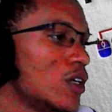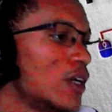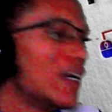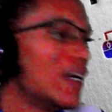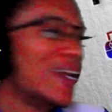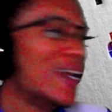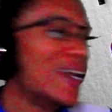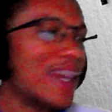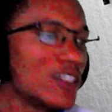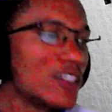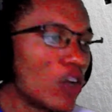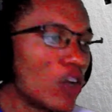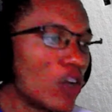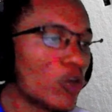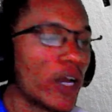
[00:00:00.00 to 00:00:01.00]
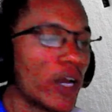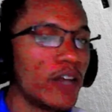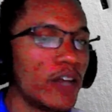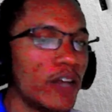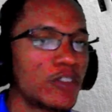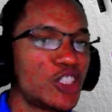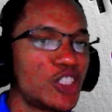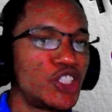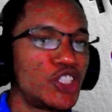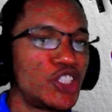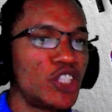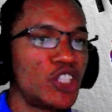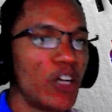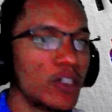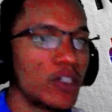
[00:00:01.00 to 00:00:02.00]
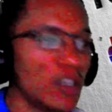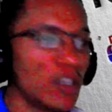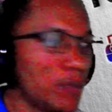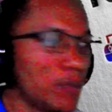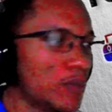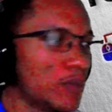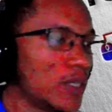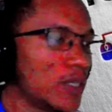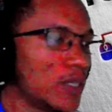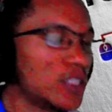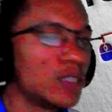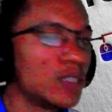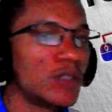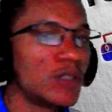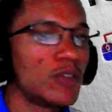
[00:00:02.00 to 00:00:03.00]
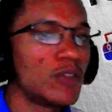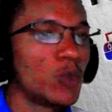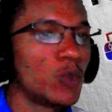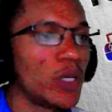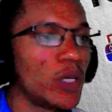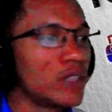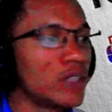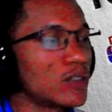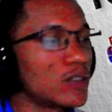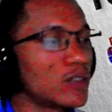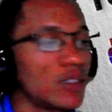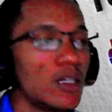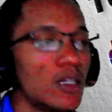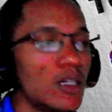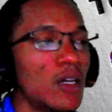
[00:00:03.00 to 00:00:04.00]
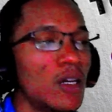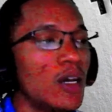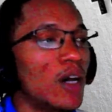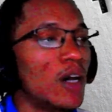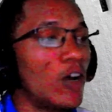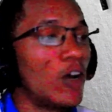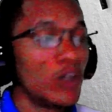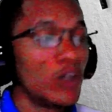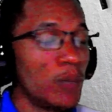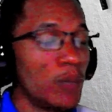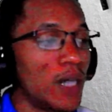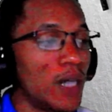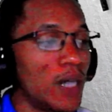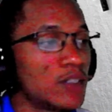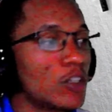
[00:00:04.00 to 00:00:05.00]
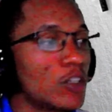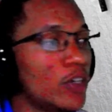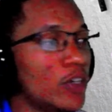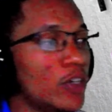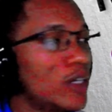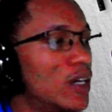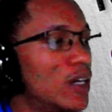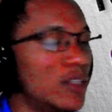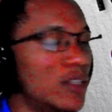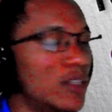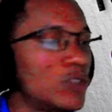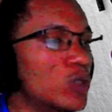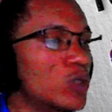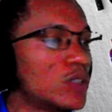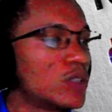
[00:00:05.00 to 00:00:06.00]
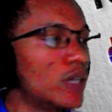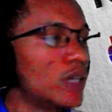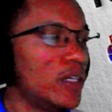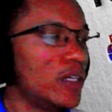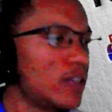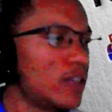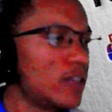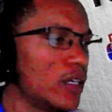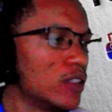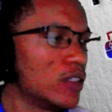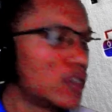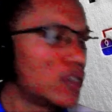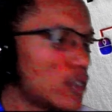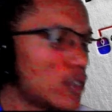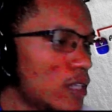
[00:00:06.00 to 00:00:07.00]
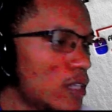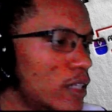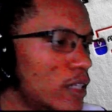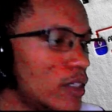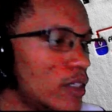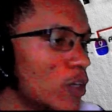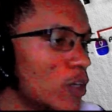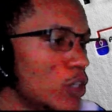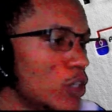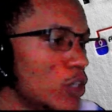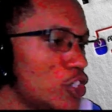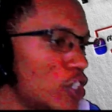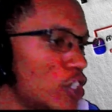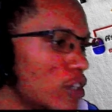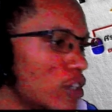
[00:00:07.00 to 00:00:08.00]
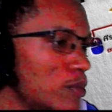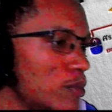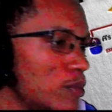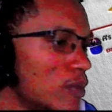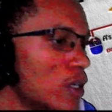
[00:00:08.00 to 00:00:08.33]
And that's how you kind of share it up in terms of the weight, or the mass, sorry, and it works for anything else, anything you want to share up.